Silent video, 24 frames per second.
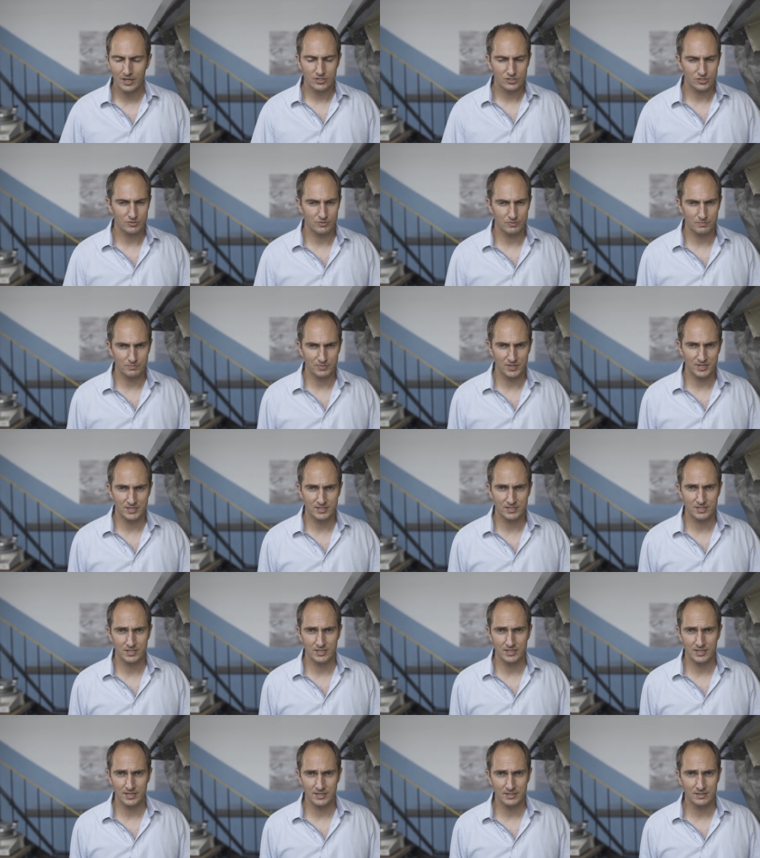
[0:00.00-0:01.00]
So, but
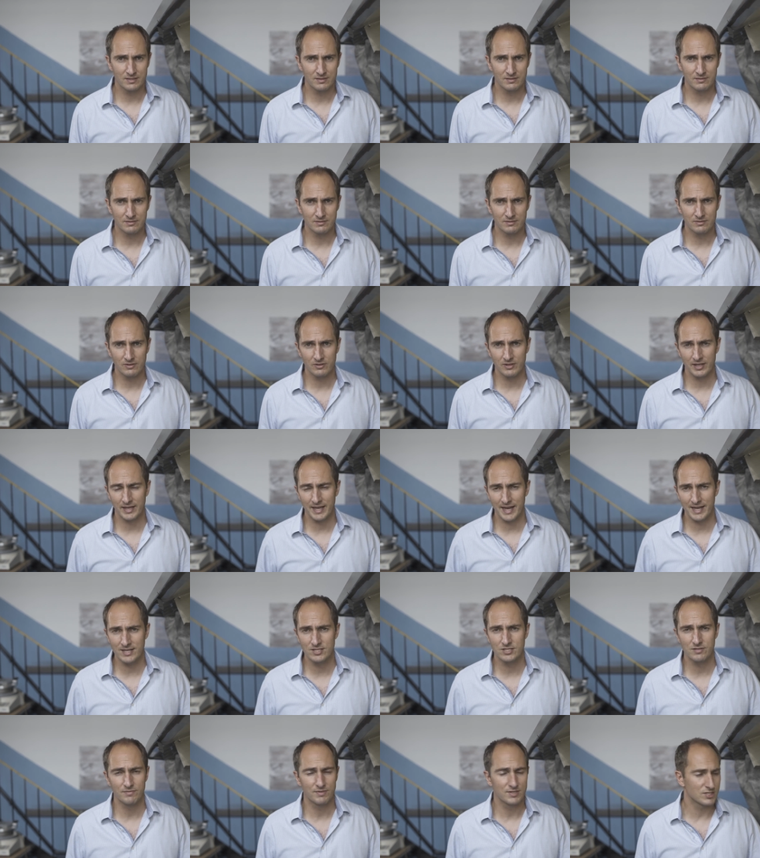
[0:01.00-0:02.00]
in the
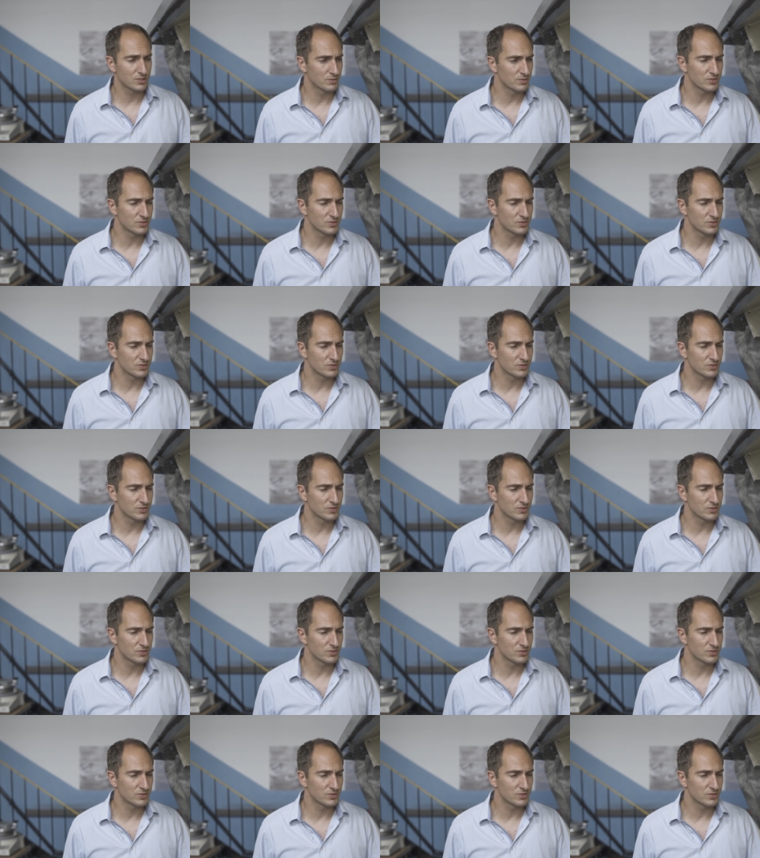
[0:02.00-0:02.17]
case of this,